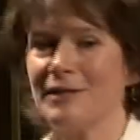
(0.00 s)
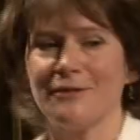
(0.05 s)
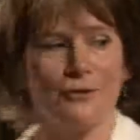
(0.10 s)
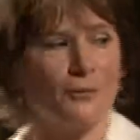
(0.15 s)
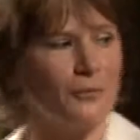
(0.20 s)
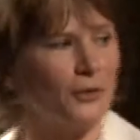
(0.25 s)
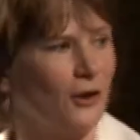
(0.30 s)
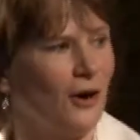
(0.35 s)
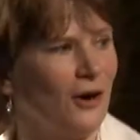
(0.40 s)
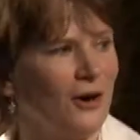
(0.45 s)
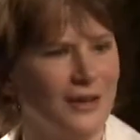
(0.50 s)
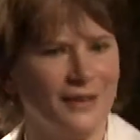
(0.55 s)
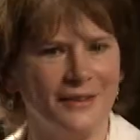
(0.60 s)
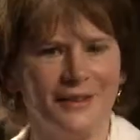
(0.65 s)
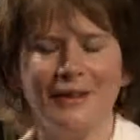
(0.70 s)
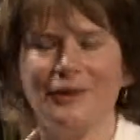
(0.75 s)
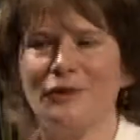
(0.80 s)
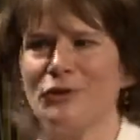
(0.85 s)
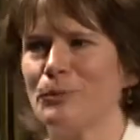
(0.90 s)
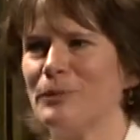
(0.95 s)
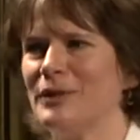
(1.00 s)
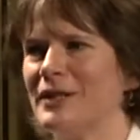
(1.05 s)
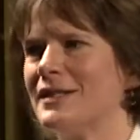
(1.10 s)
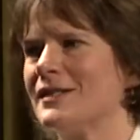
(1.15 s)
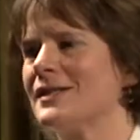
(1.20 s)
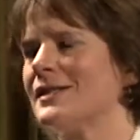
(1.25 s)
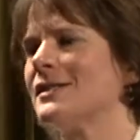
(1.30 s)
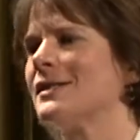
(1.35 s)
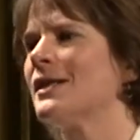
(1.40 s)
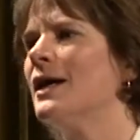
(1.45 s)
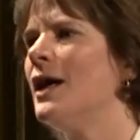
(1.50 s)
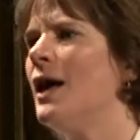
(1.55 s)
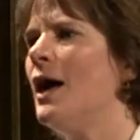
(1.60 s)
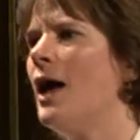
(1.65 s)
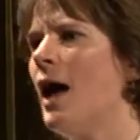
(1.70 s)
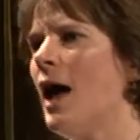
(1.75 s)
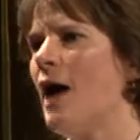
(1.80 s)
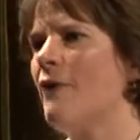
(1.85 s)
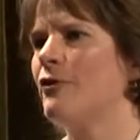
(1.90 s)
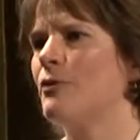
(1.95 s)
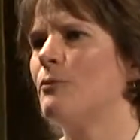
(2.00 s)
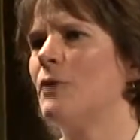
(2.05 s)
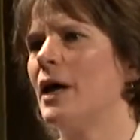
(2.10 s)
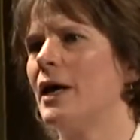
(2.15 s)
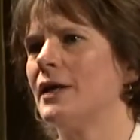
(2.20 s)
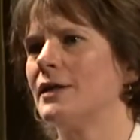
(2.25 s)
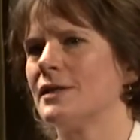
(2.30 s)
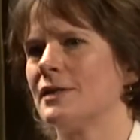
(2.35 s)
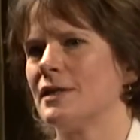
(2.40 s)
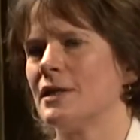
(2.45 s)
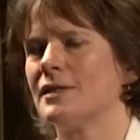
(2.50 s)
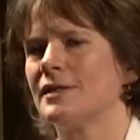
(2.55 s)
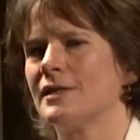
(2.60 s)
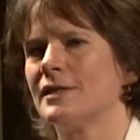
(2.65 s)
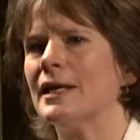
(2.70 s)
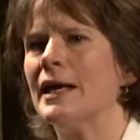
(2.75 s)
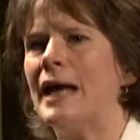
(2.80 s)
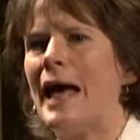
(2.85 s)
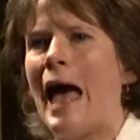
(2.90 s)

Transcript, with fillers: from The Guardian and other places have reminded us,